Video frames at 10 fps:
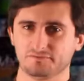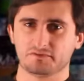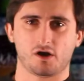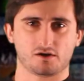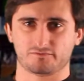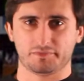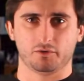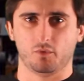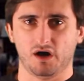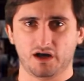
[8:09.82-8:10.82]
was even hard for me
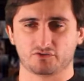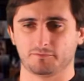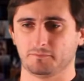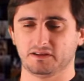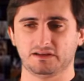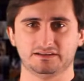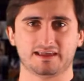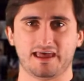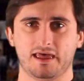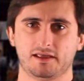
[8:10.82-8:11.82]
to watch from beginning
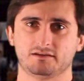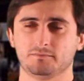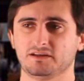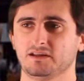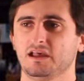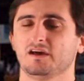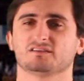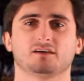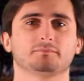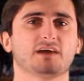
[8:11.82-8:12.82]
to end. I mean,
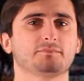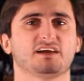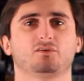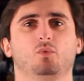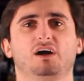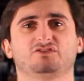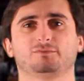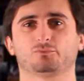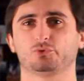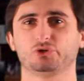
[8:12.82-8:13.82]
sometimes I can watch
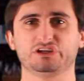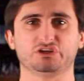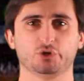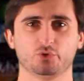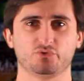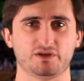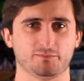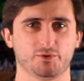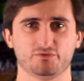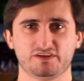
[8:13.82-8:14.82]
some really goofy
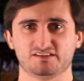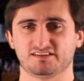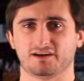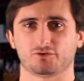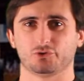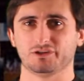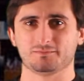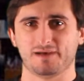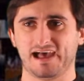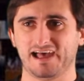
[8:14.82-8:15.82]
movies that are
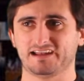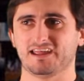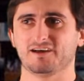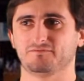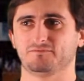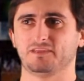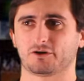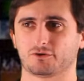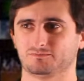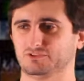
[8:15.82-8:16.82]
really bad if
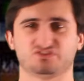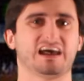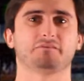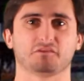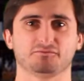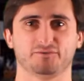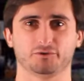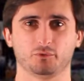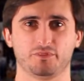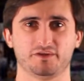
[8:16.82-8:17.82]
they're just having
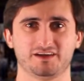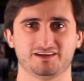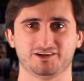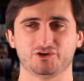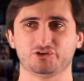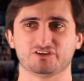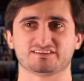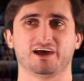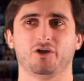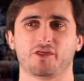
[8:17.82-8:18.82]
fun with it. You know, you can
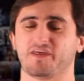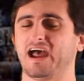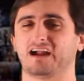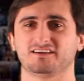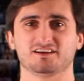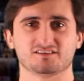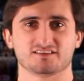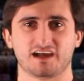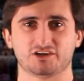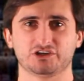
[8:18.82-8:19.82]
tell that the acting
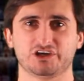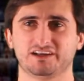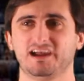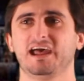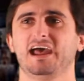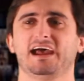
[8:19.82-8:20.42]
isn't that good